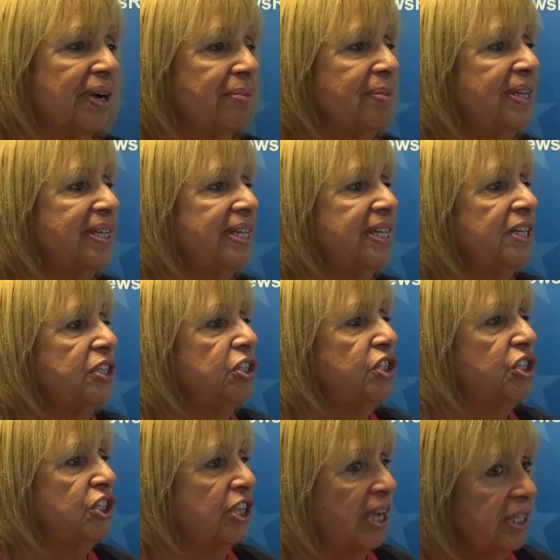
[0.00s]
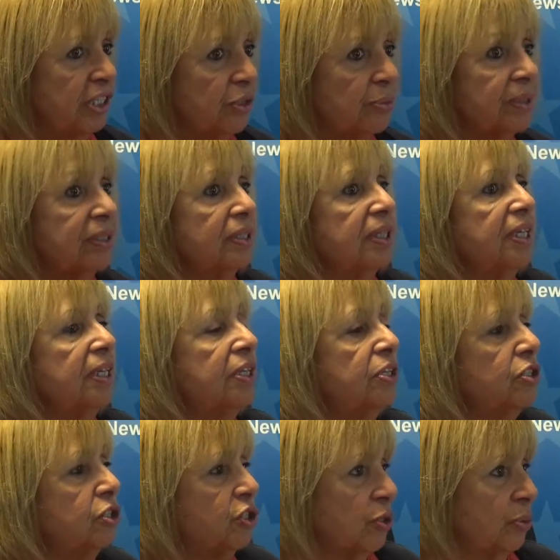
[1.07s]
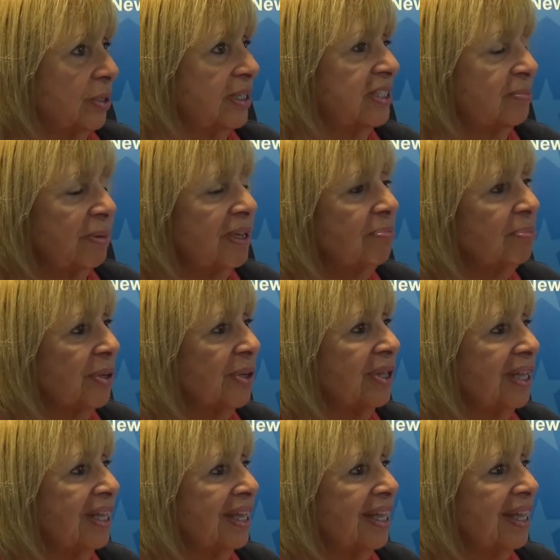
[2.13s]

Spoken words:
I mean, he genuinely enjoys people